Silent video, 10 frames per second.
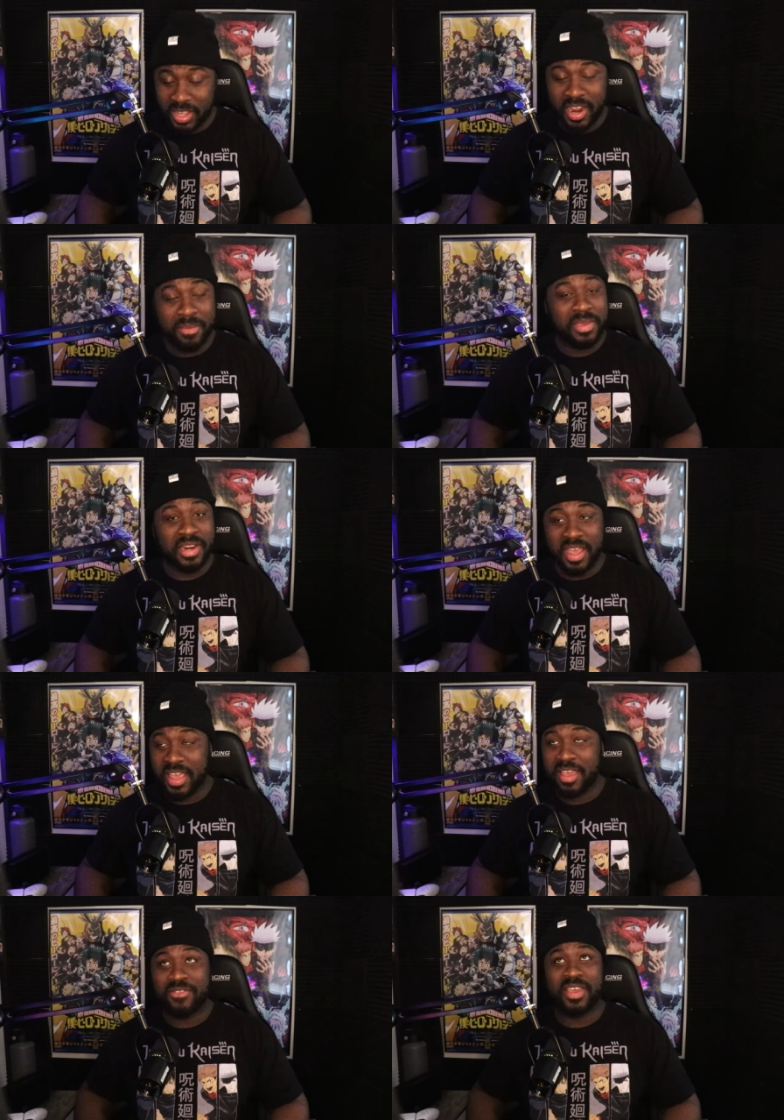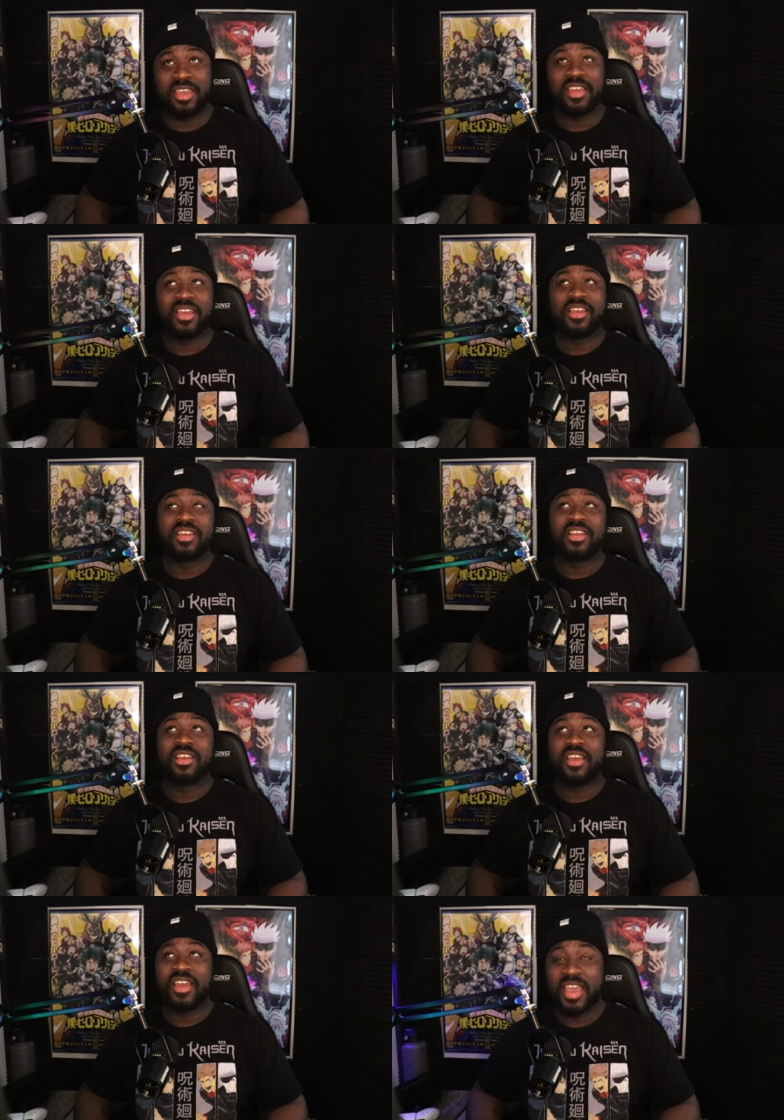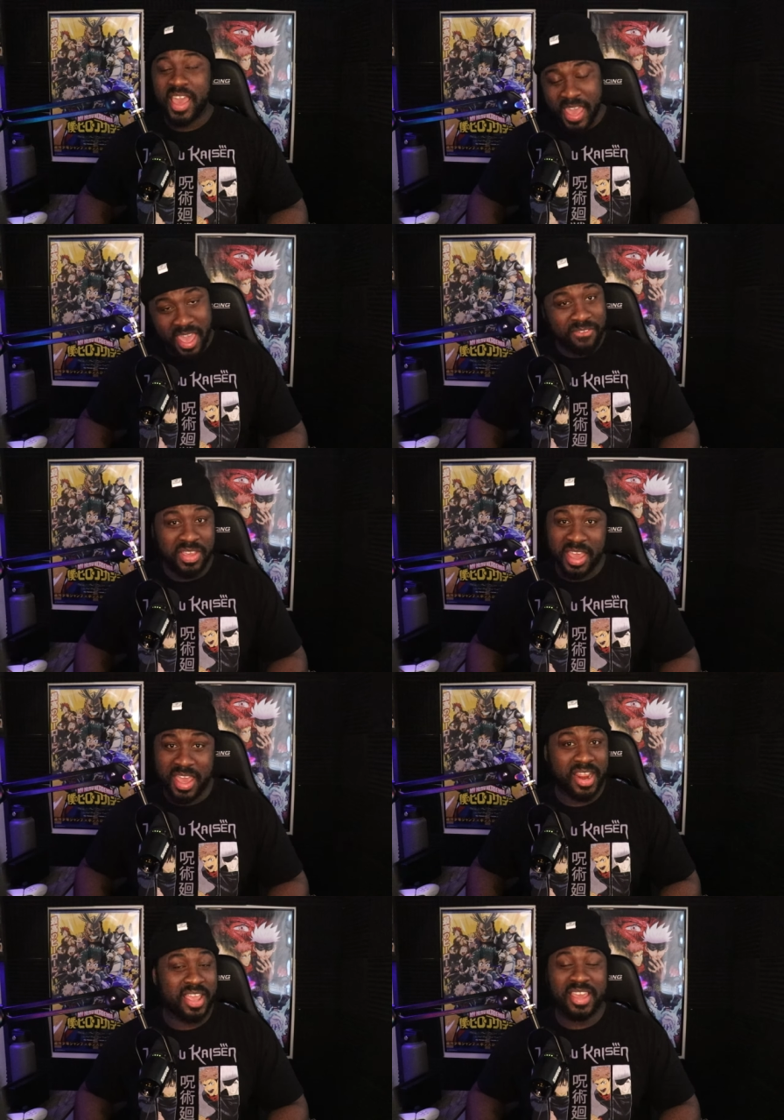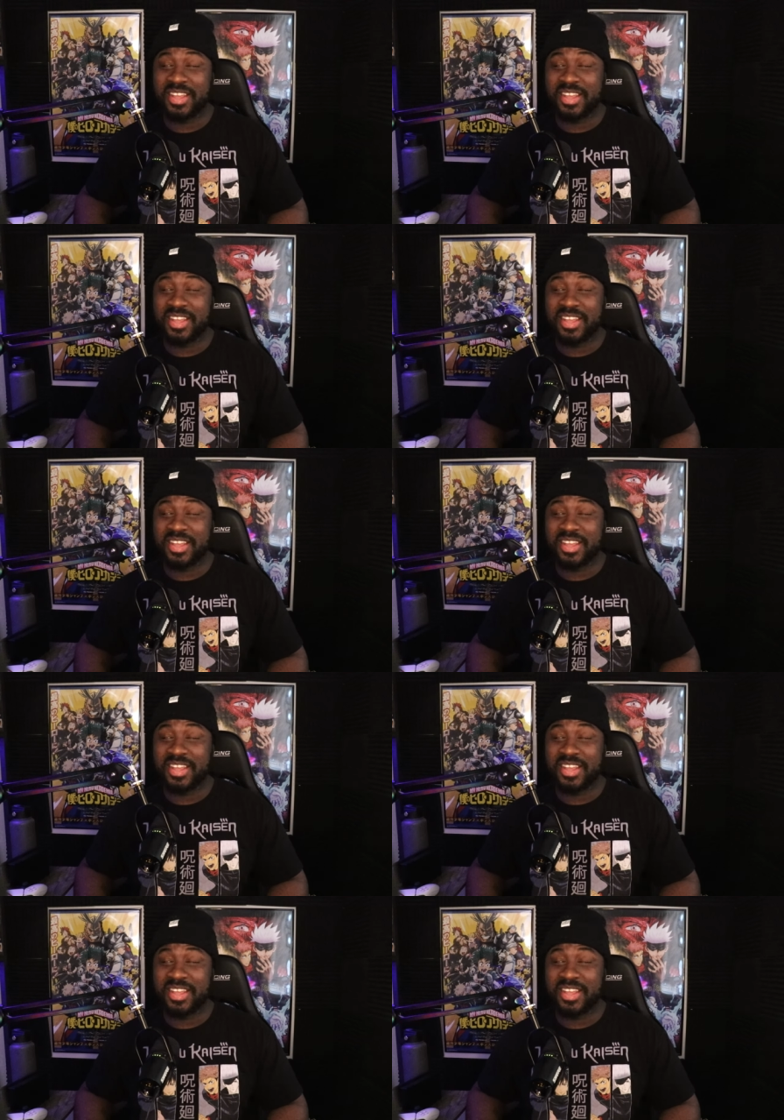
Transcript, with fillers: And I mean, I have a heavy headache.